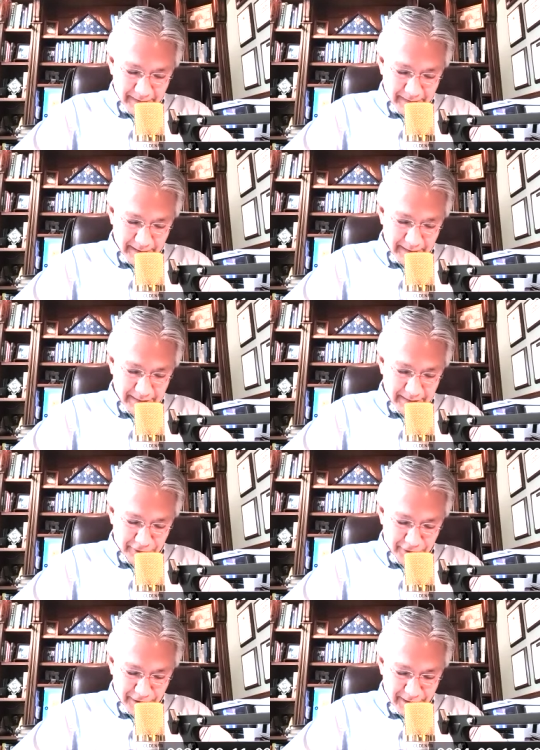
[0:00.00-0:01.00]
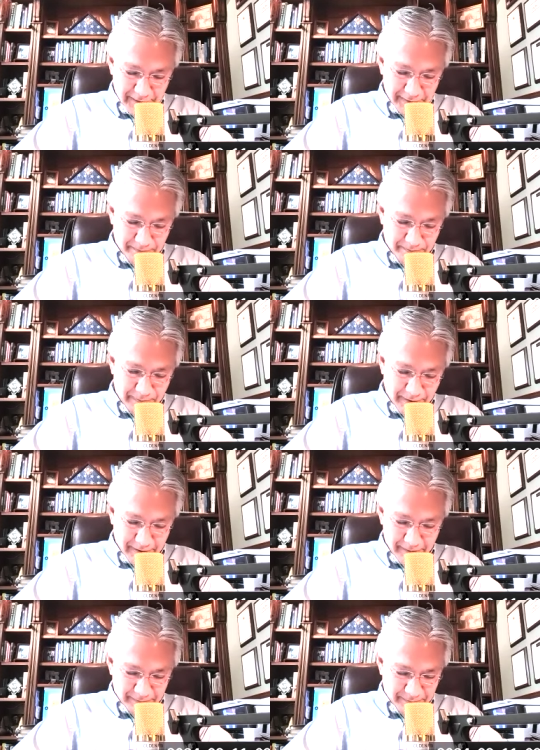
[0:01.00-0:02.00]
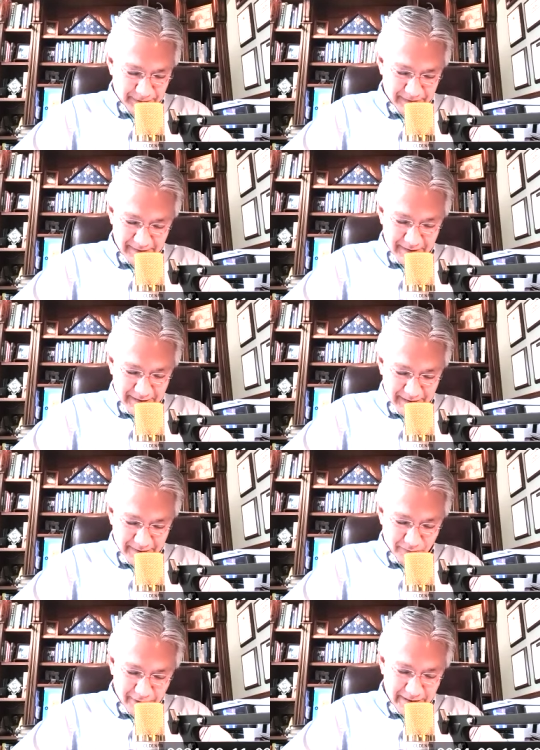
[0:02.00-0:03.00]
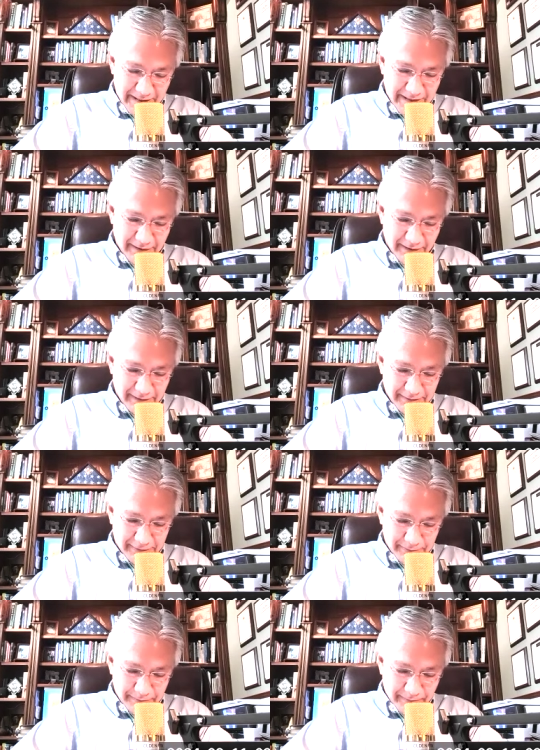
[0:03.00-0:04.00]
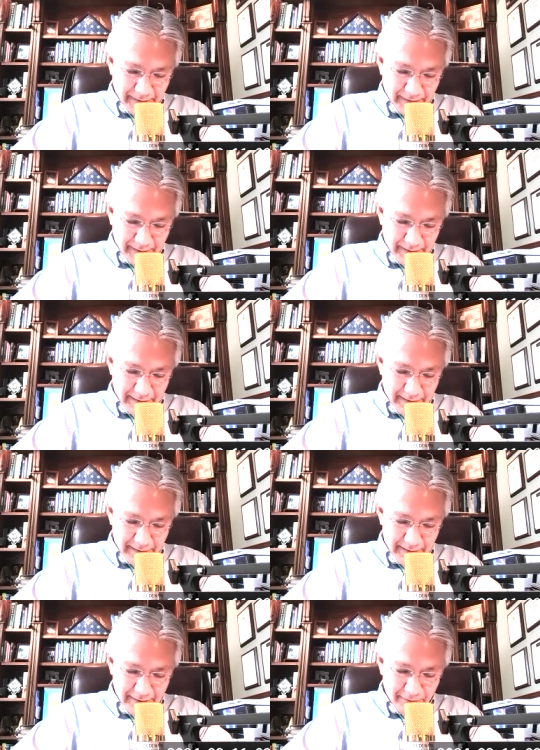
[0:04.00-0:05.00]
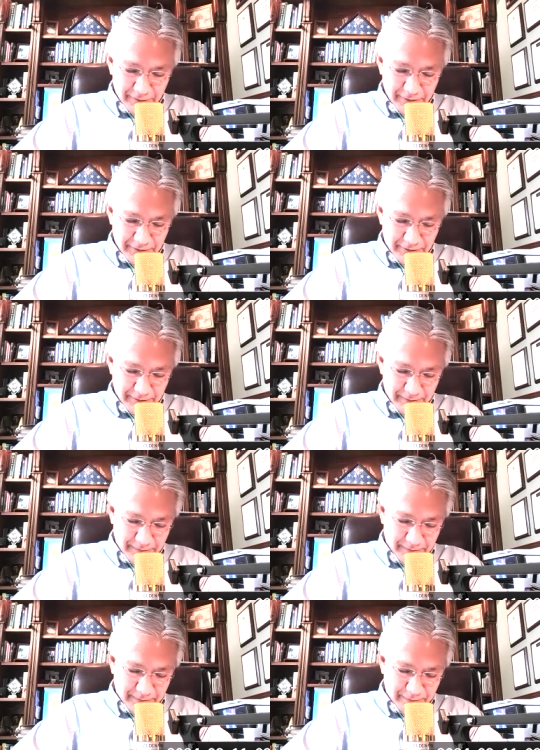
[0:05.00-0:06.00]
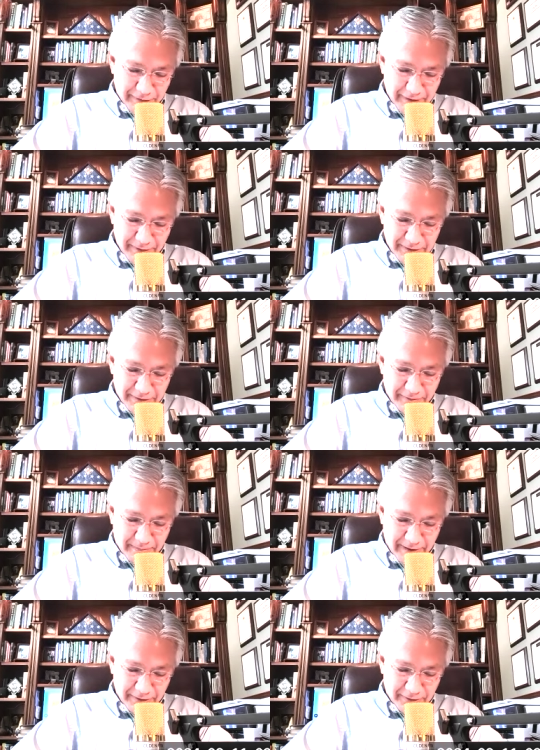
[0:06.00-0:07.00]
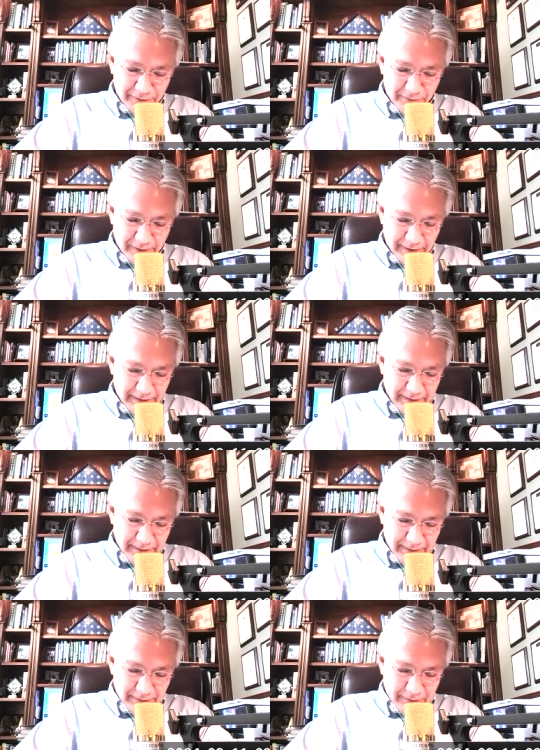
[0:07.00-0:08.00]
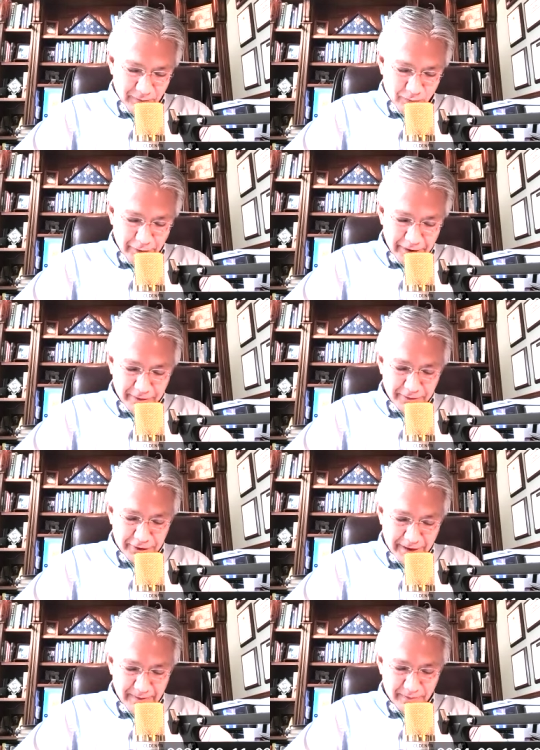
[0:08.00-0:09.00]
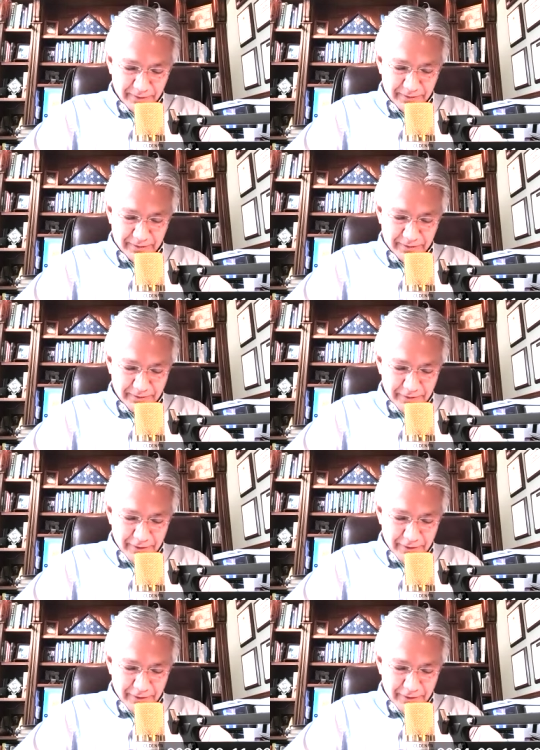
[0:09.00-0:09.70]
that in John's, uh, in what he does, he was pretty much compared to uh, Whittaker Chambers,